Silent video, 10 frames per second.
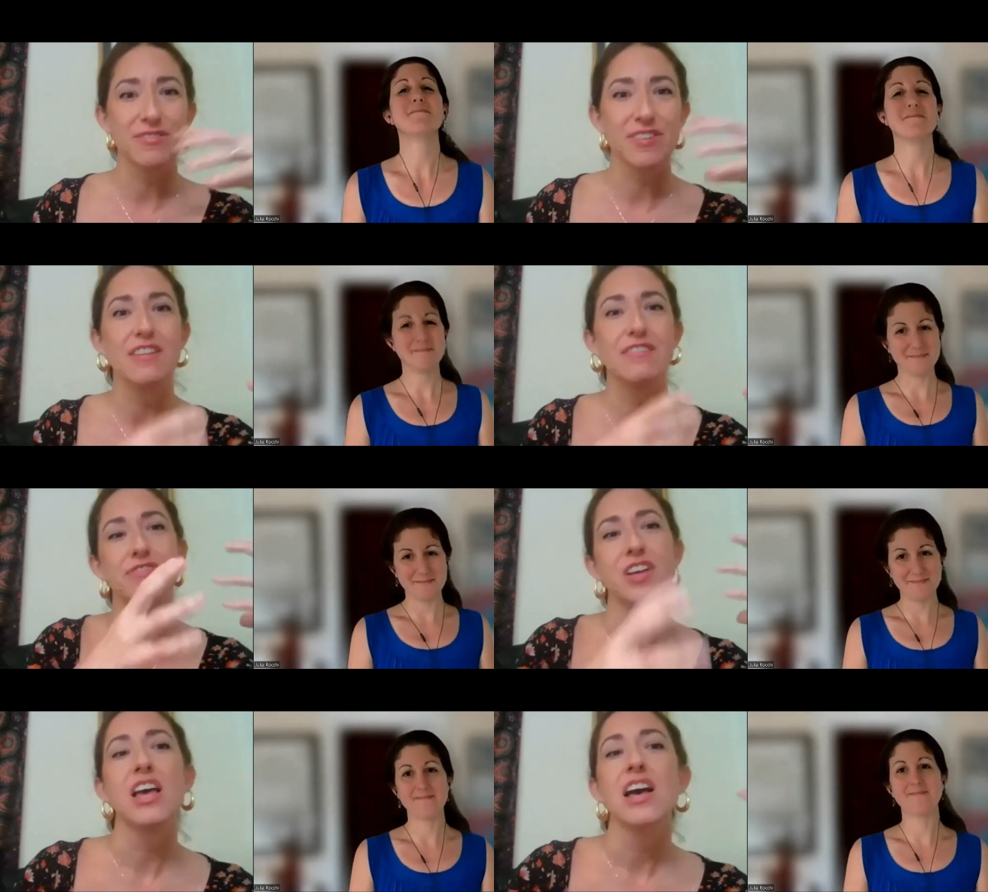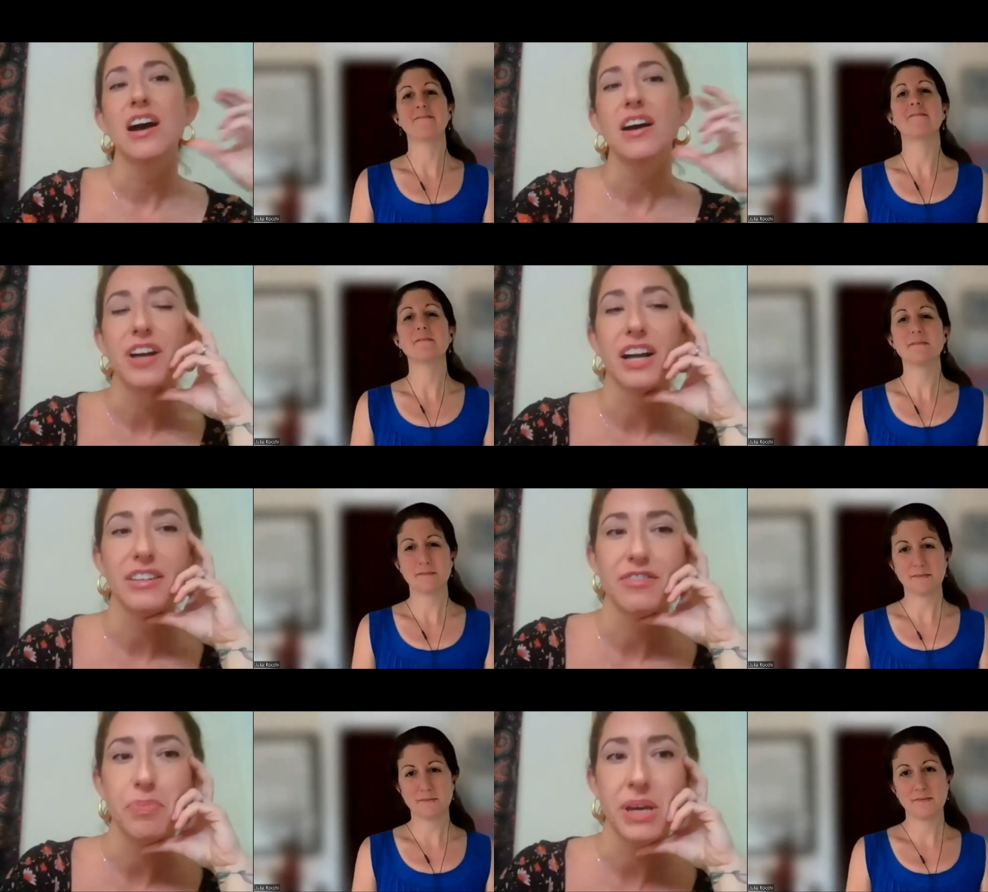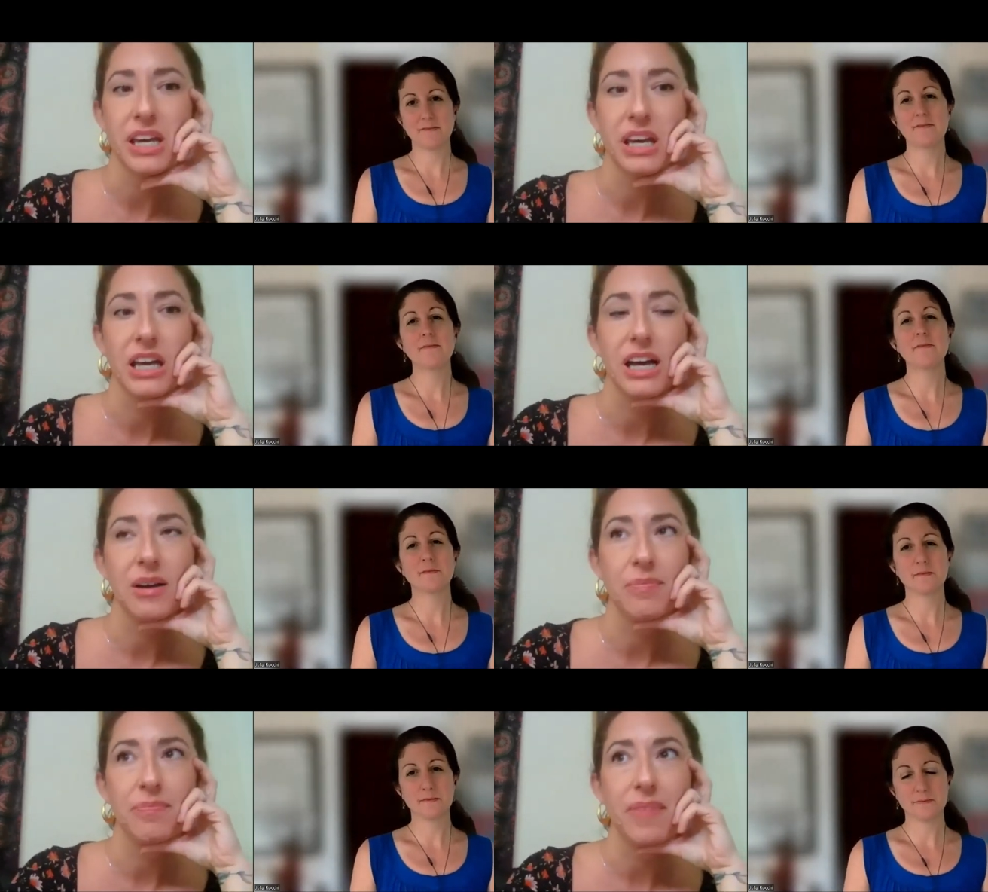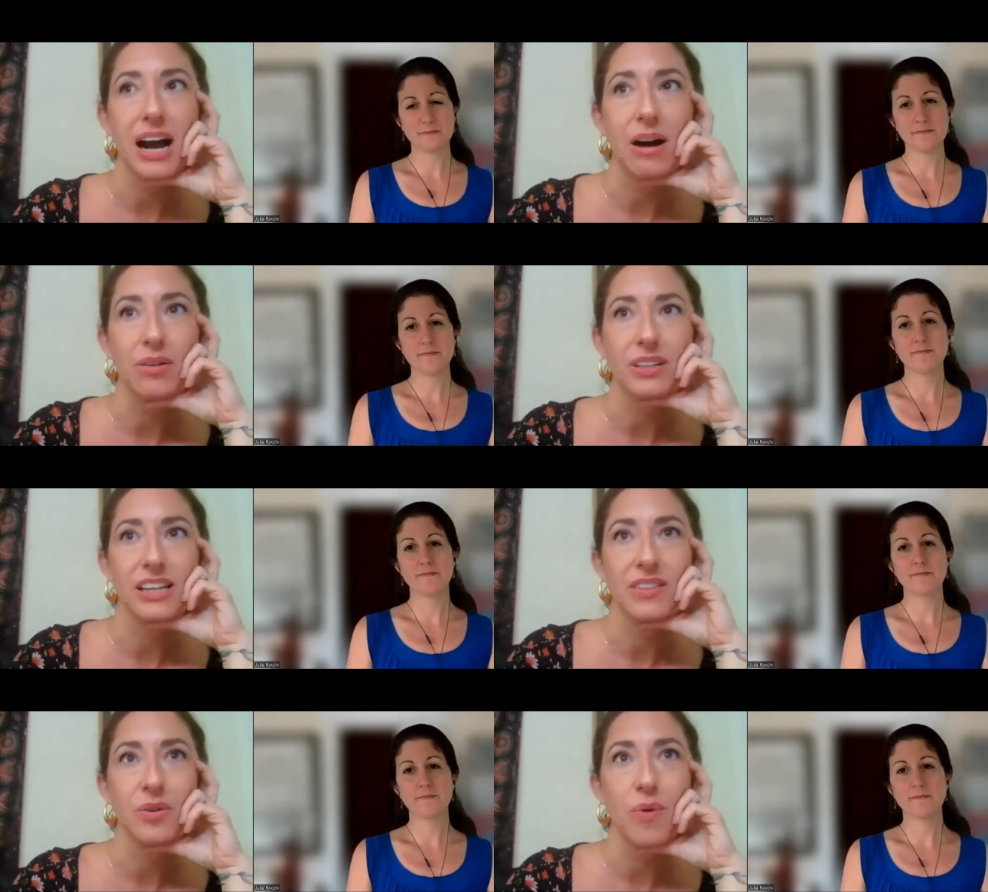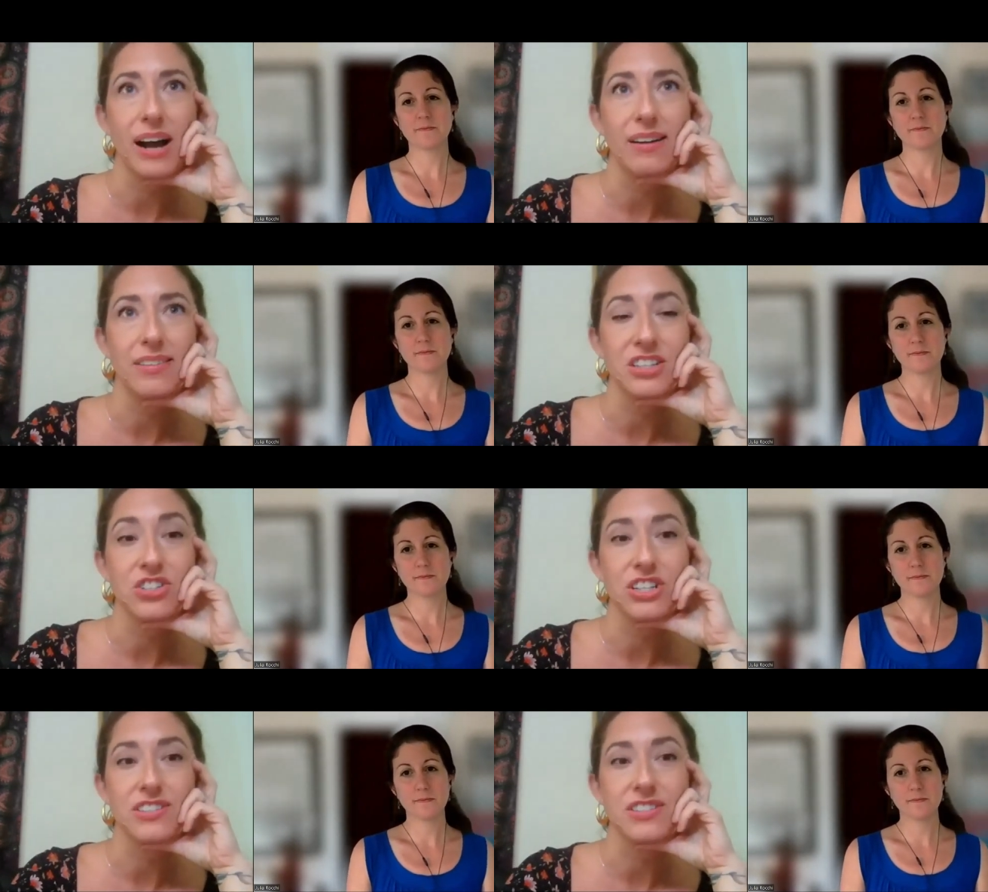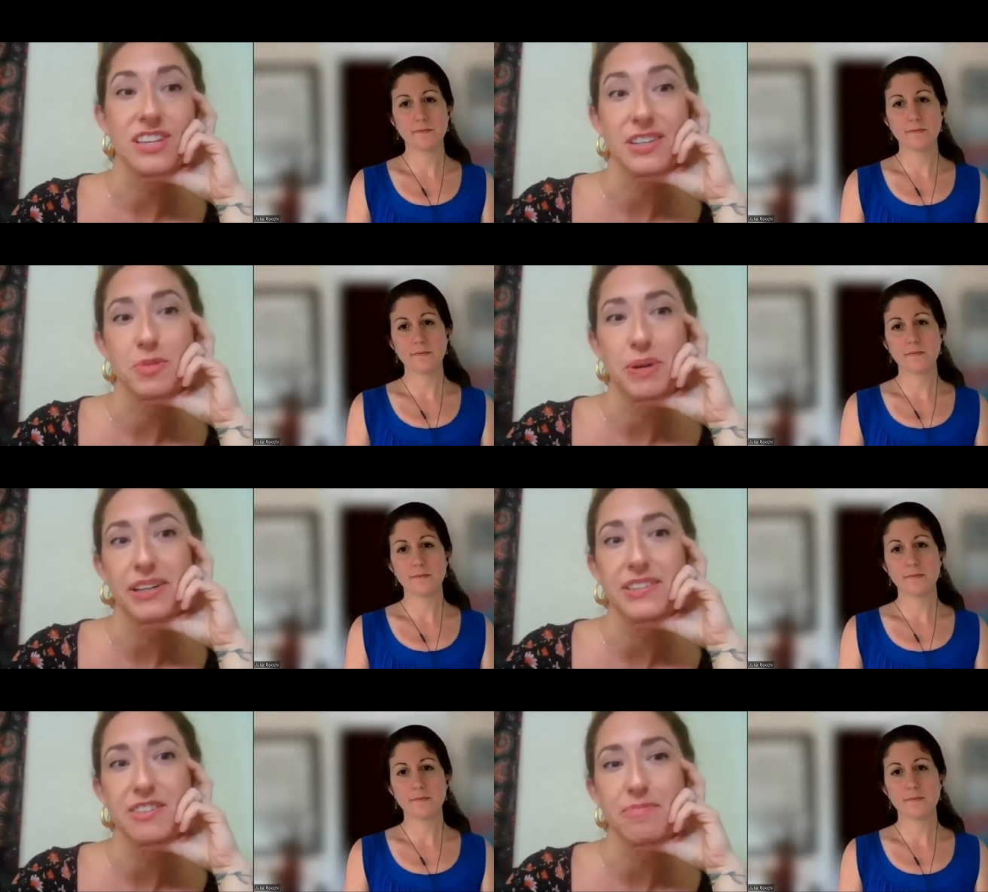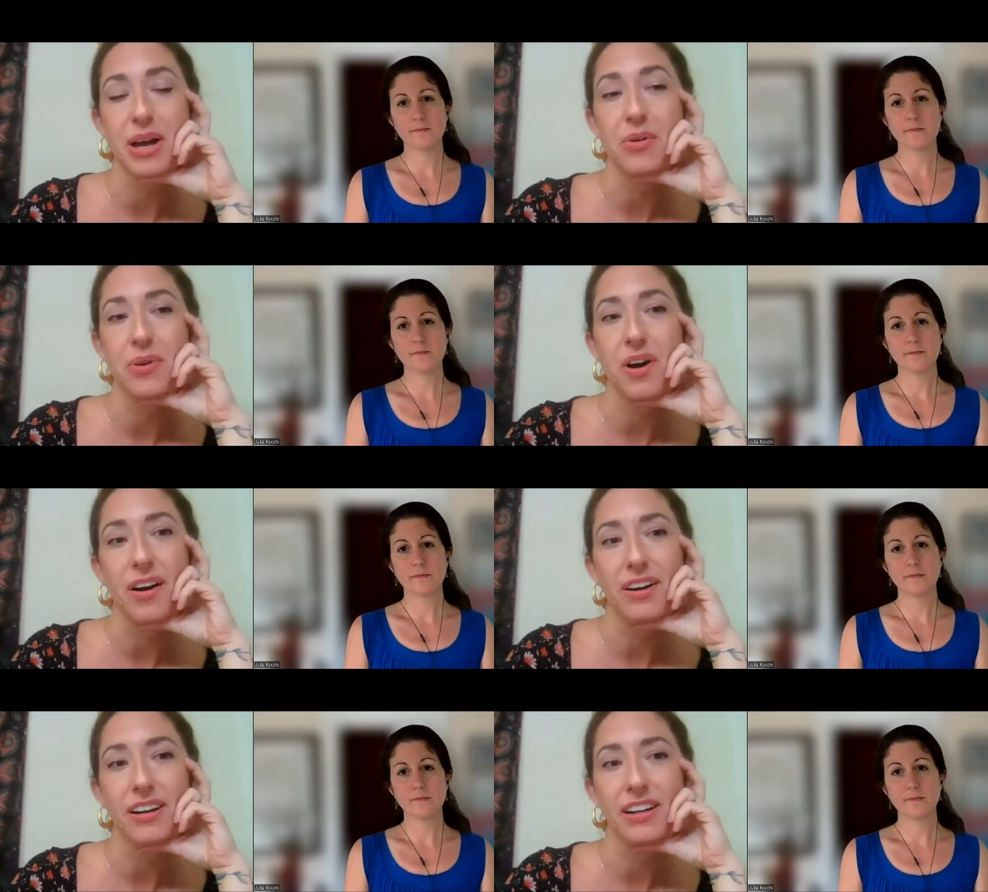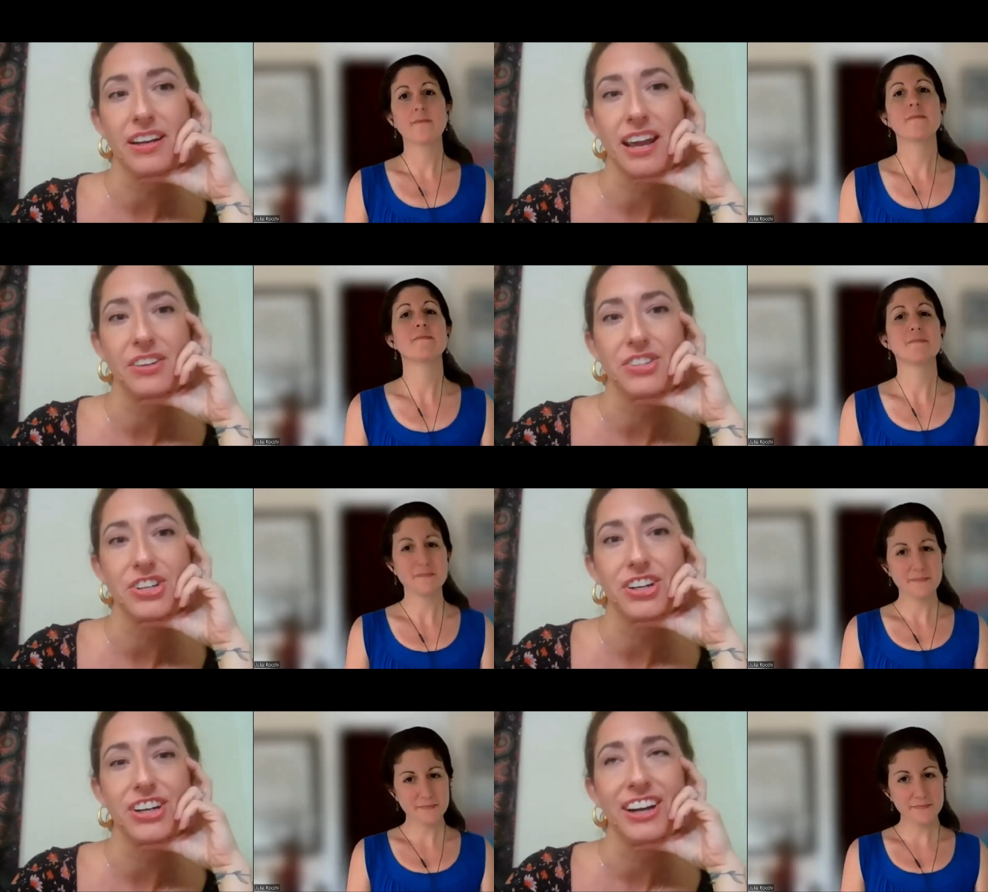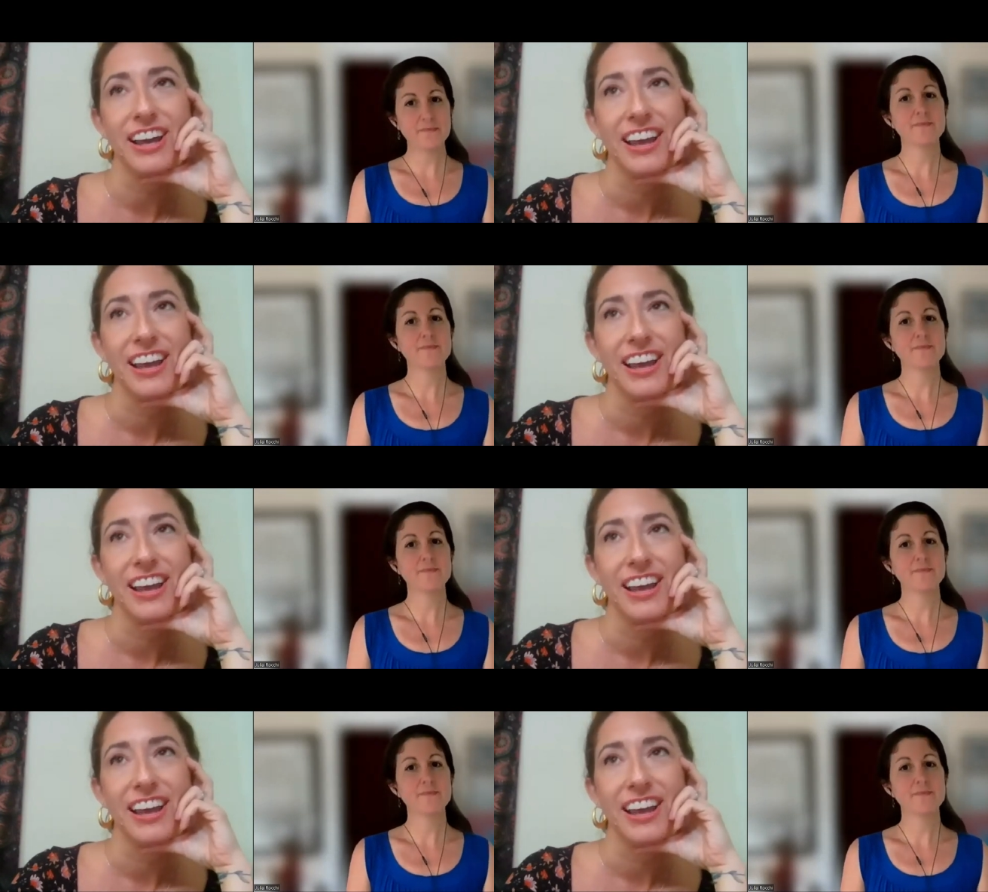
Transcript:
Speaker 1: of of mm-hmm. of kind of being um, out in the wild and just the experience of my own heart in nature